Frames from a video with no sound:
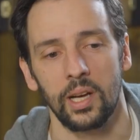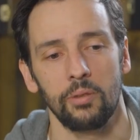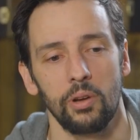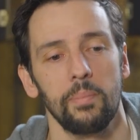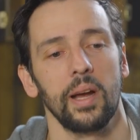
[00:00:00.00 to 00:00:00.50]

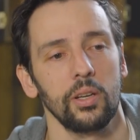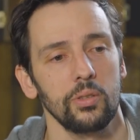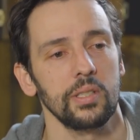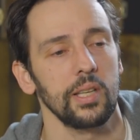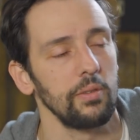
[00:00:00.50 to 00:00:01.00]
like when a man
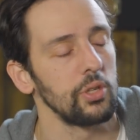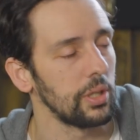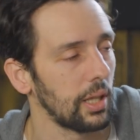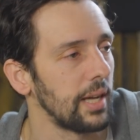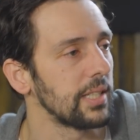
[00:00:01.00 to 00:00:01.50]
goes on television
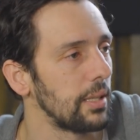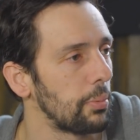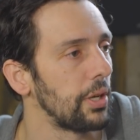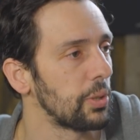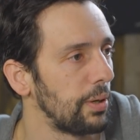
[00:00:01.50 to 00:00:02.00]
and lies to the
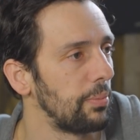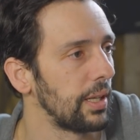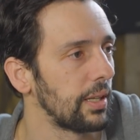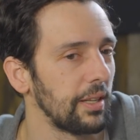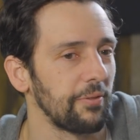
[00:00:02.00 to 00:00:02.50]
British
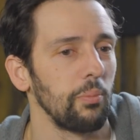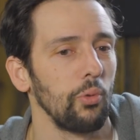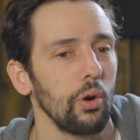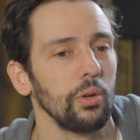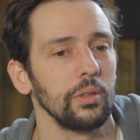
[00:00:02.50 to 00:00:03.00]
public. If I'm
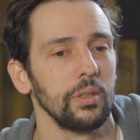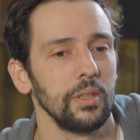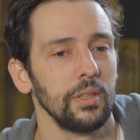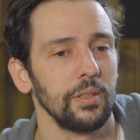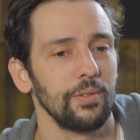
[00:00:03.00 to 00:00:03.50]
wrong,
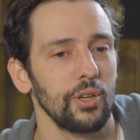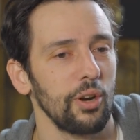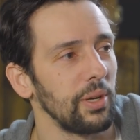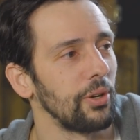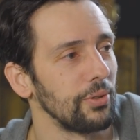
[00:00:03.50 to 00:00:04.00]

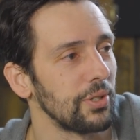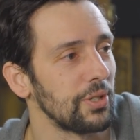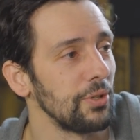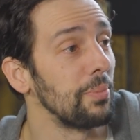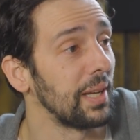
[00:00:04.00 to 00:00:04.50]
Jeremy Hunt,
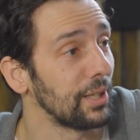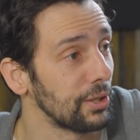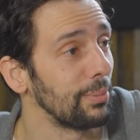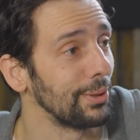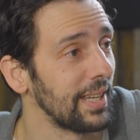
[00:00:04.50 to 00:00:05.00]
sue me, I
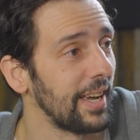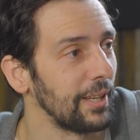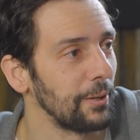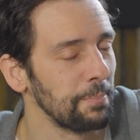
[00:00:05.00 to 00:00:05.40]
double dare you.